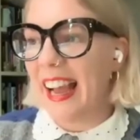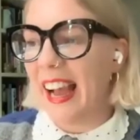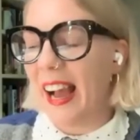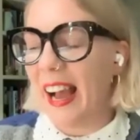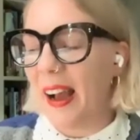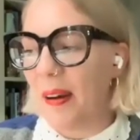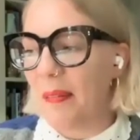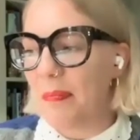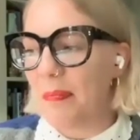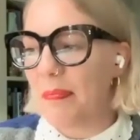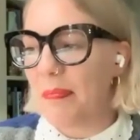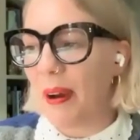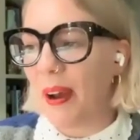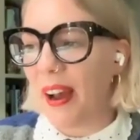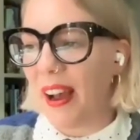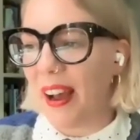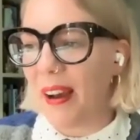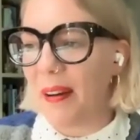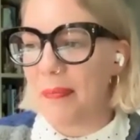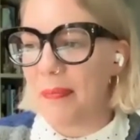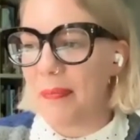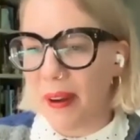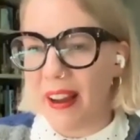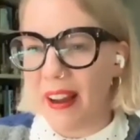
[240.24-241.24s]
But
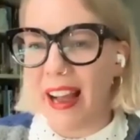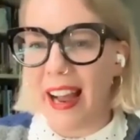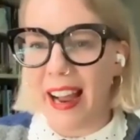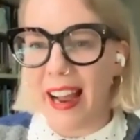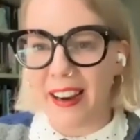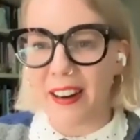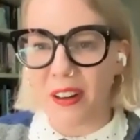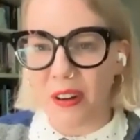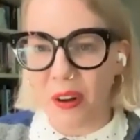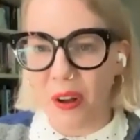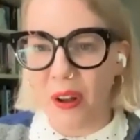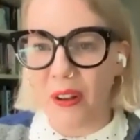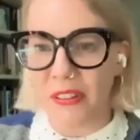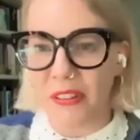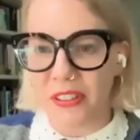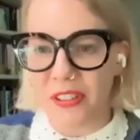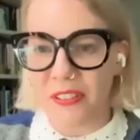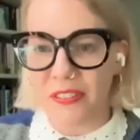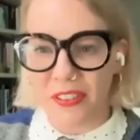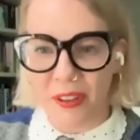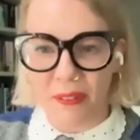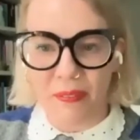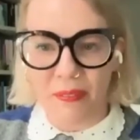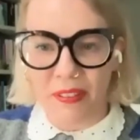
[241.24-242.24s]
at a cost
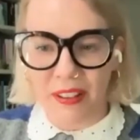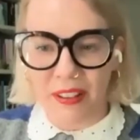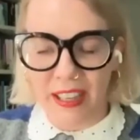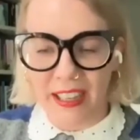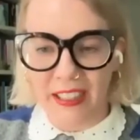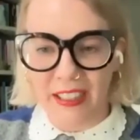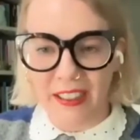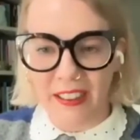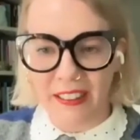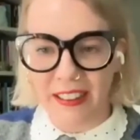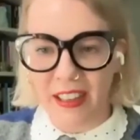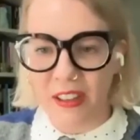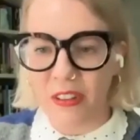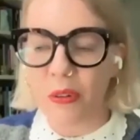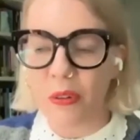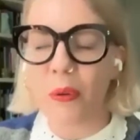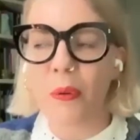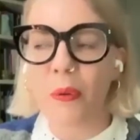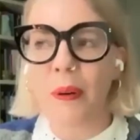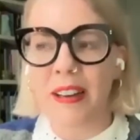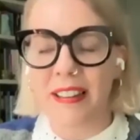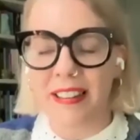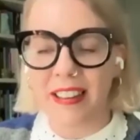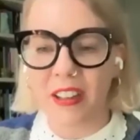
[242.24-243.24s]
of something. There's
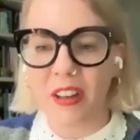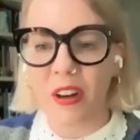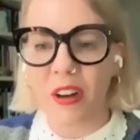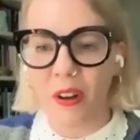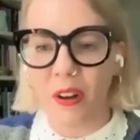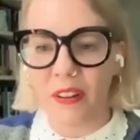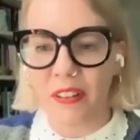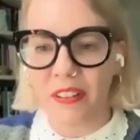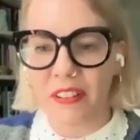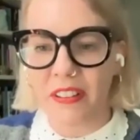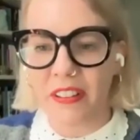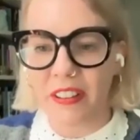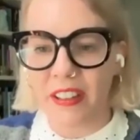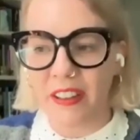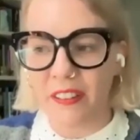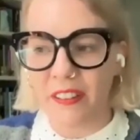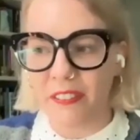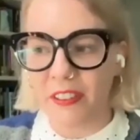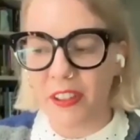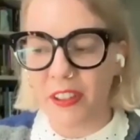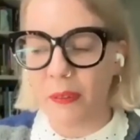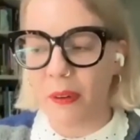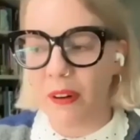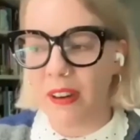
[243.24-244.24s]
always a cost
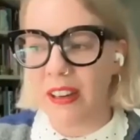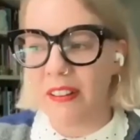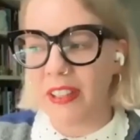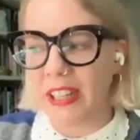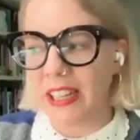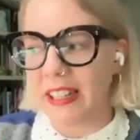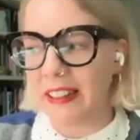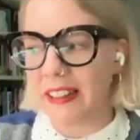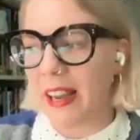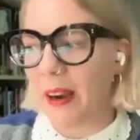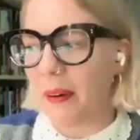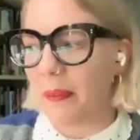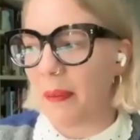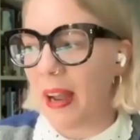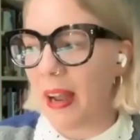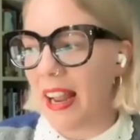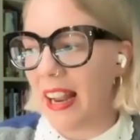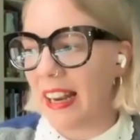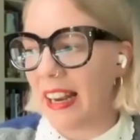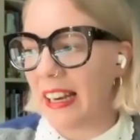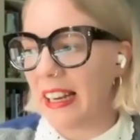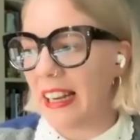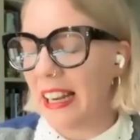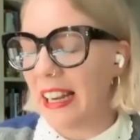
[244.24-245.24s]
if you are living in that
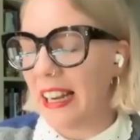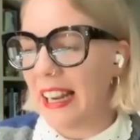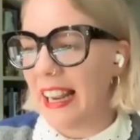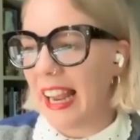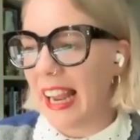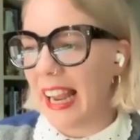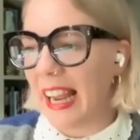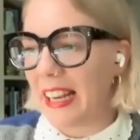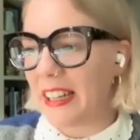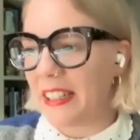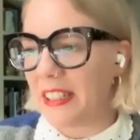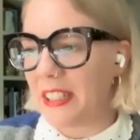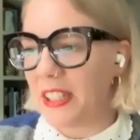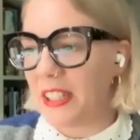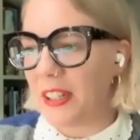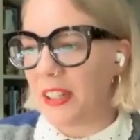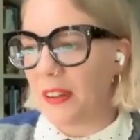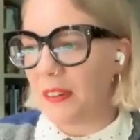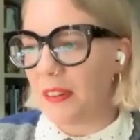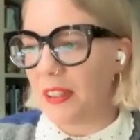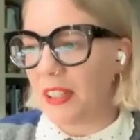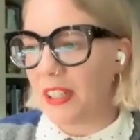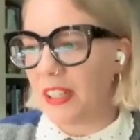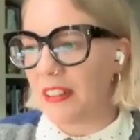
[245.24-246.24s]
way. And,
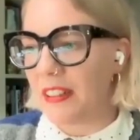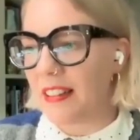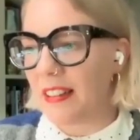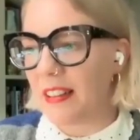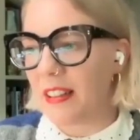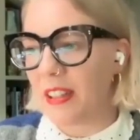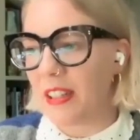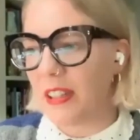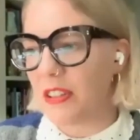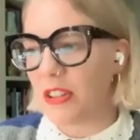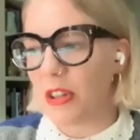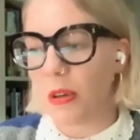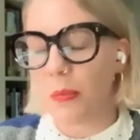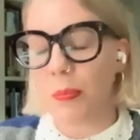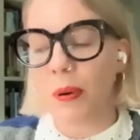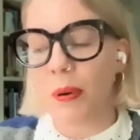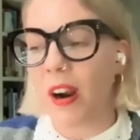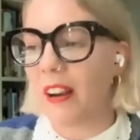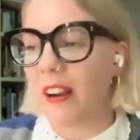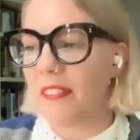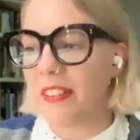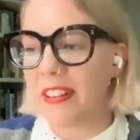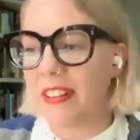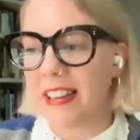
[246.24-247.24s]
it's your
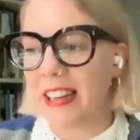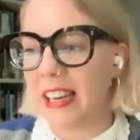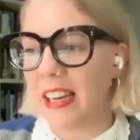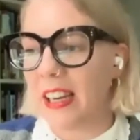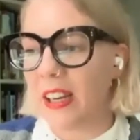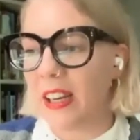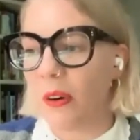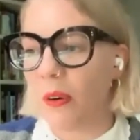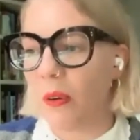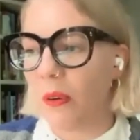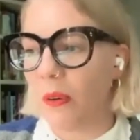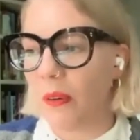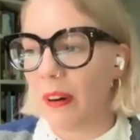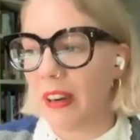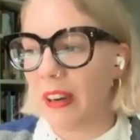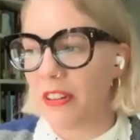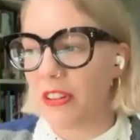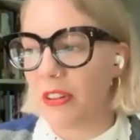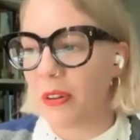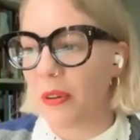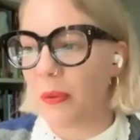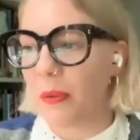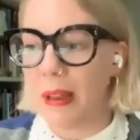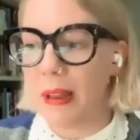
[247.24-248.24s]
privacy, or
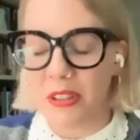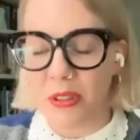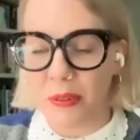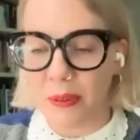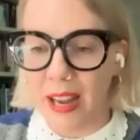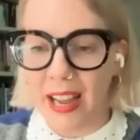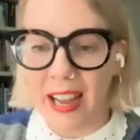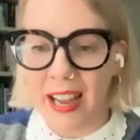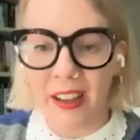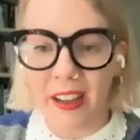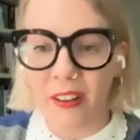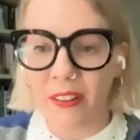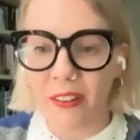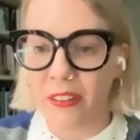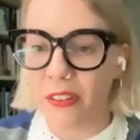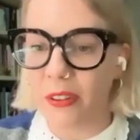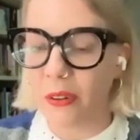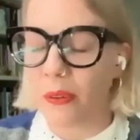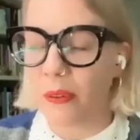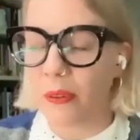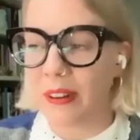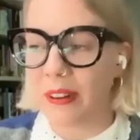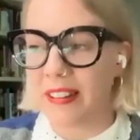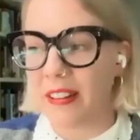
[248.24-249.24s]
it's your mental health,
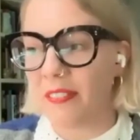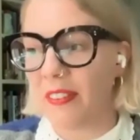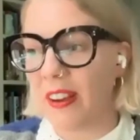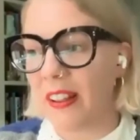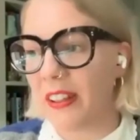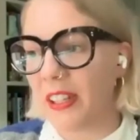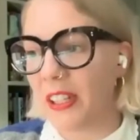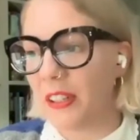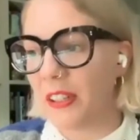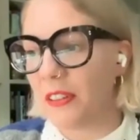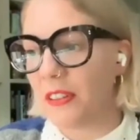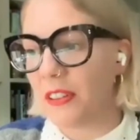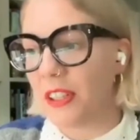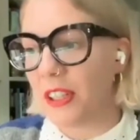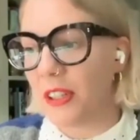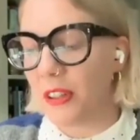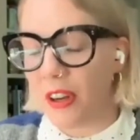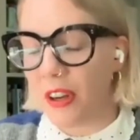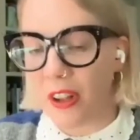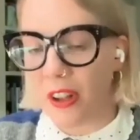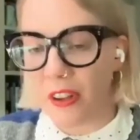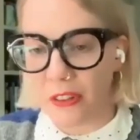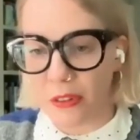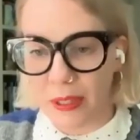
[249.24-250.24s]
or it's the fact that you
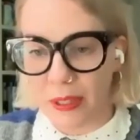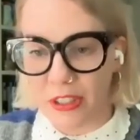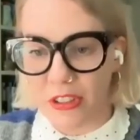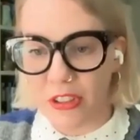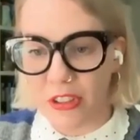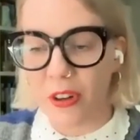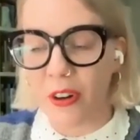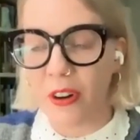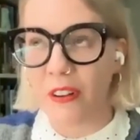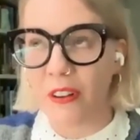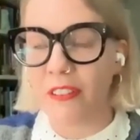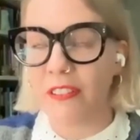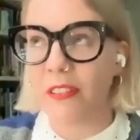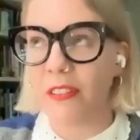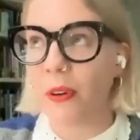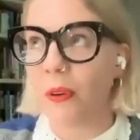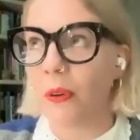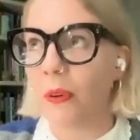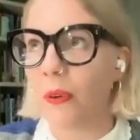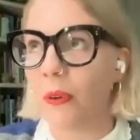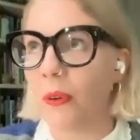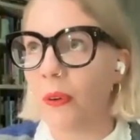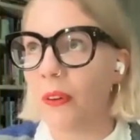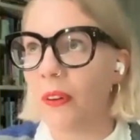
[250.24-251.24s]
can't switch off,
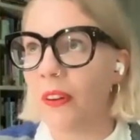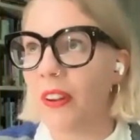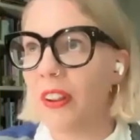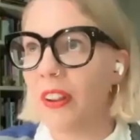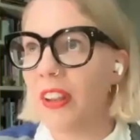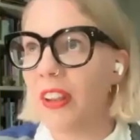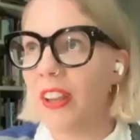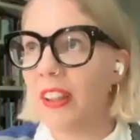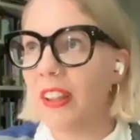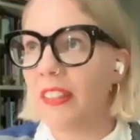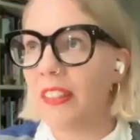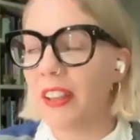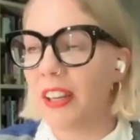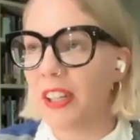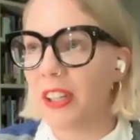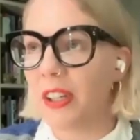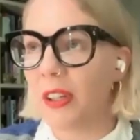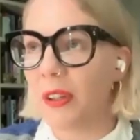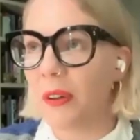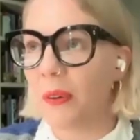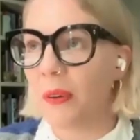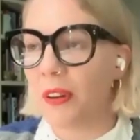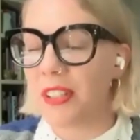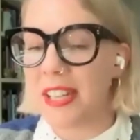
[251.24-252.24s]
or that
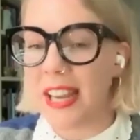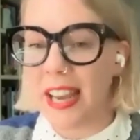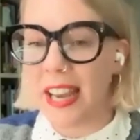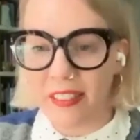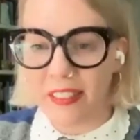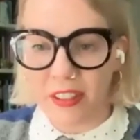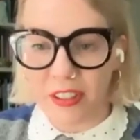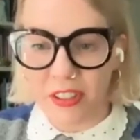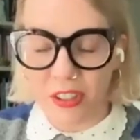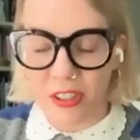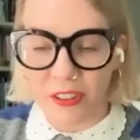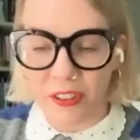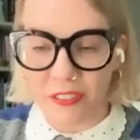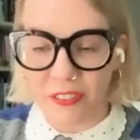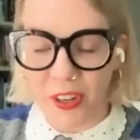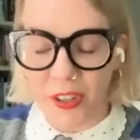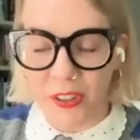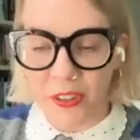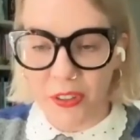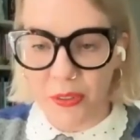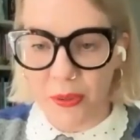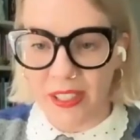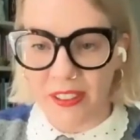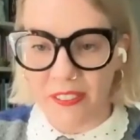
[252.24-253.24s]
you are tethered to your
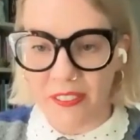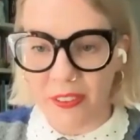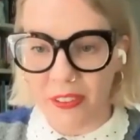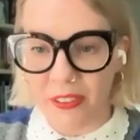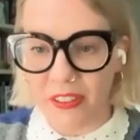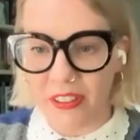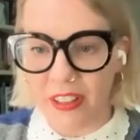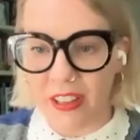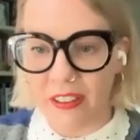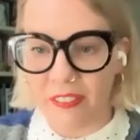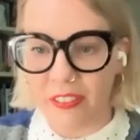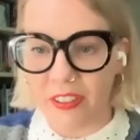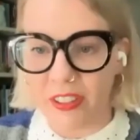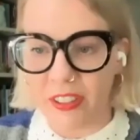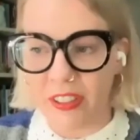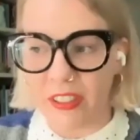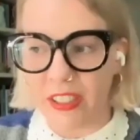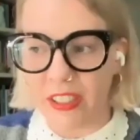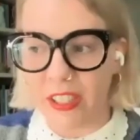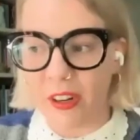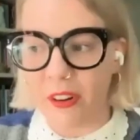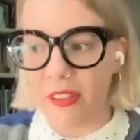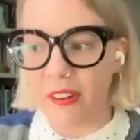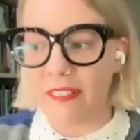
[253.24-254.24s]
phone
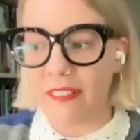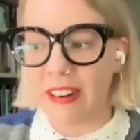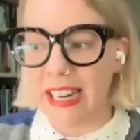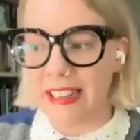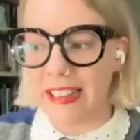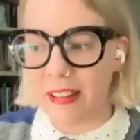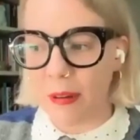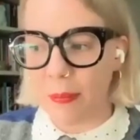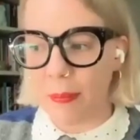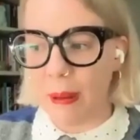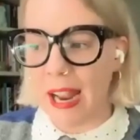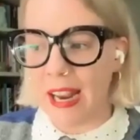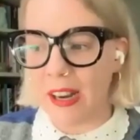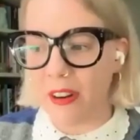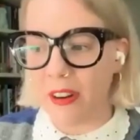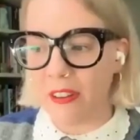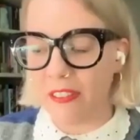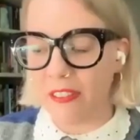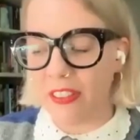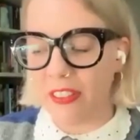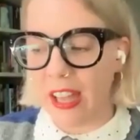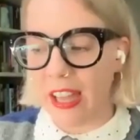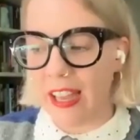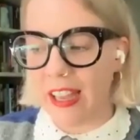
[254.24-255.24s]
24/7. There is a
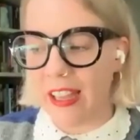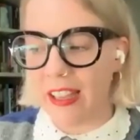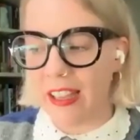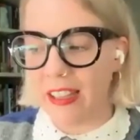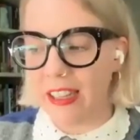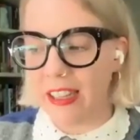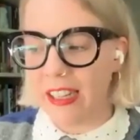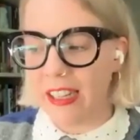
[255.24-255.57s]
payoff there.